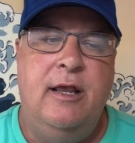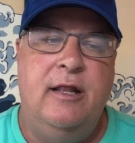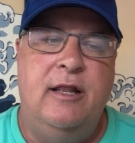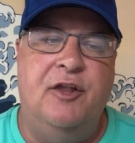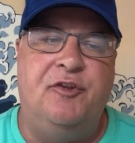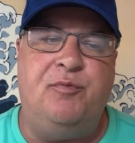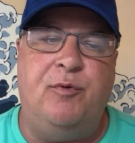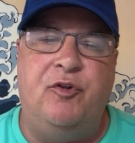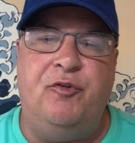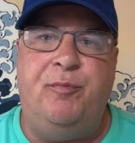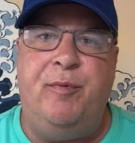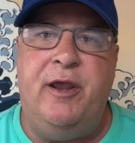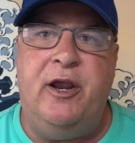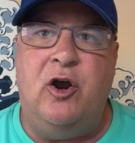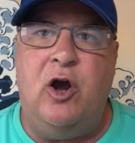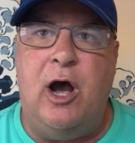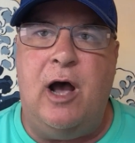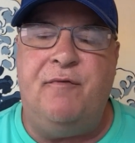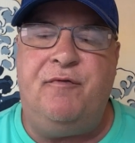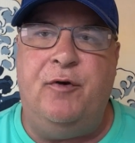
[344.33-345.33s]
This one's being
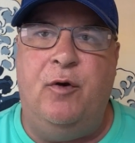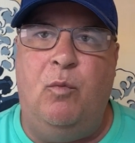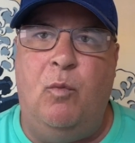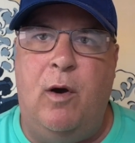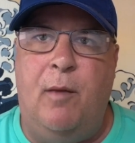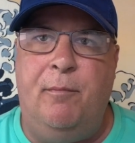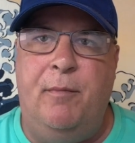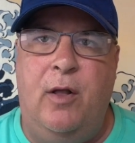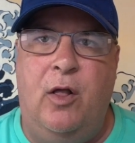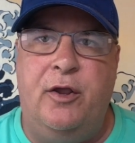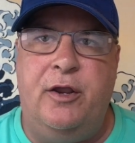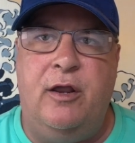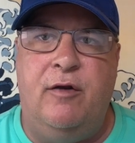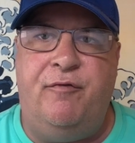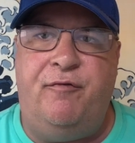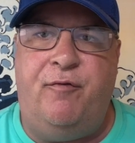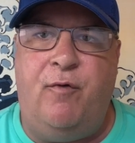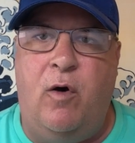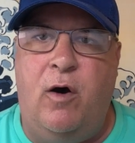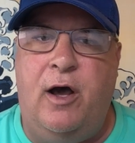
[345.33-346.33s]
offered at
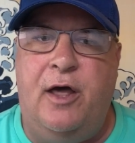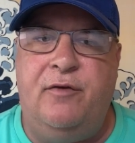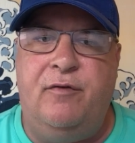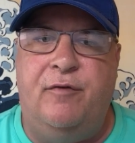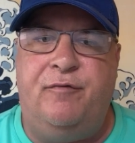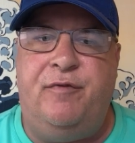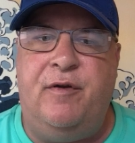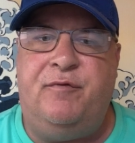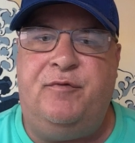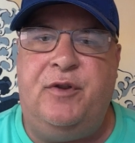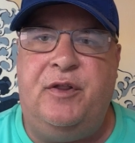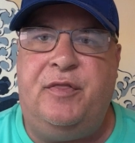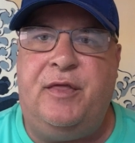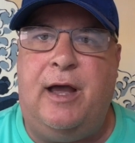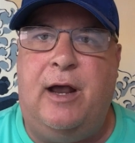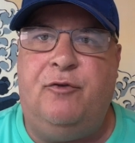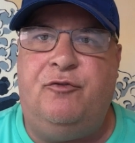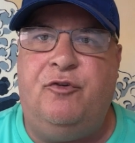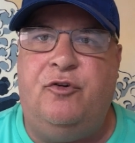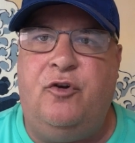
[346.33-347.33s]

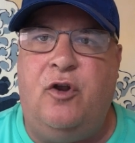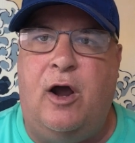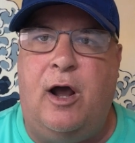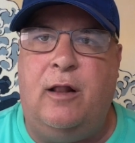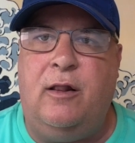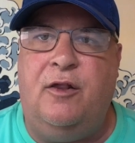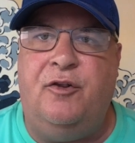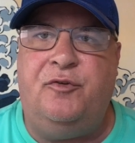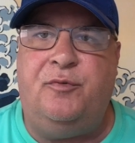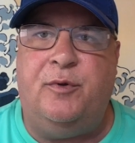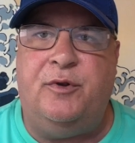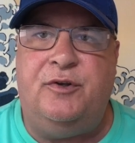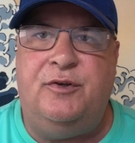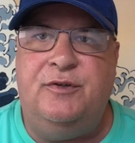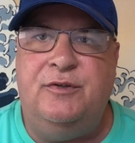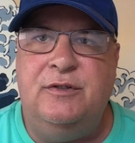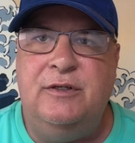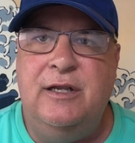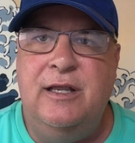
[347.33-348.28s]
$1,450,000, which